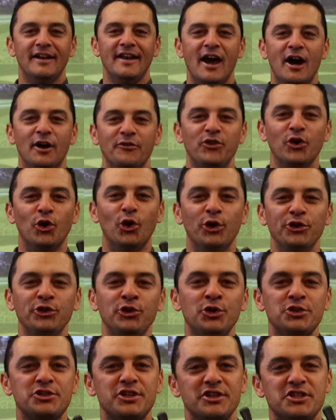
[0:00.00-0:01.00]
Now, if you're
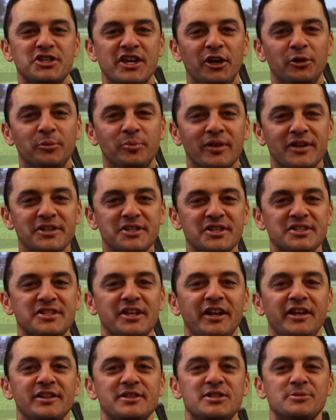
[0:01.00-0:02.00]
new to the channel, please
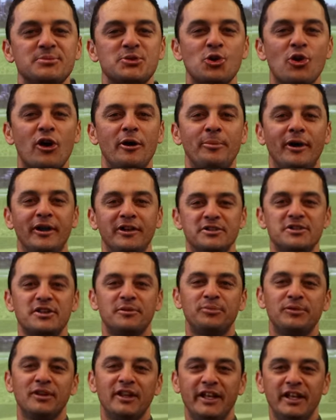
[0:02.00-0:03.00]
consider hitting the subscribe button. It's
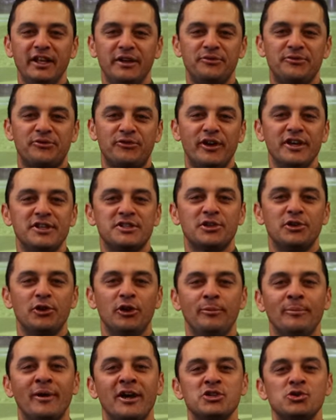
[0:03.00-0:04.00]
completely free to
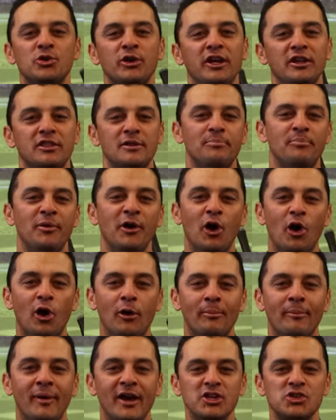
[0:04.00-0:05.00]
do. Make sure you hit the
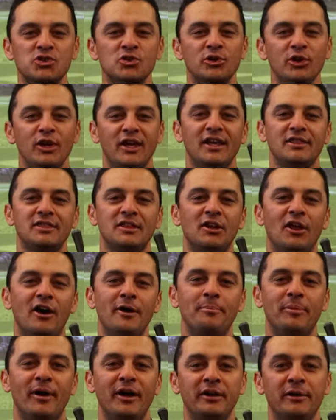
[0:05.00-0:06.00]
bell, make sure you hit the
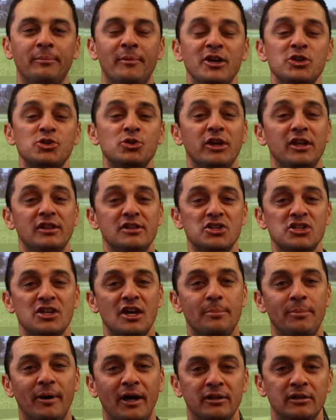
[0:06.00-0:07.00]
like button, make sure you hit the
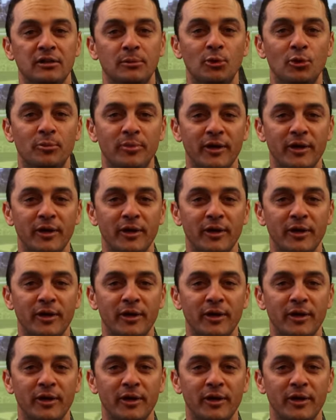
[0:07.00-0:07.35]
share button. The more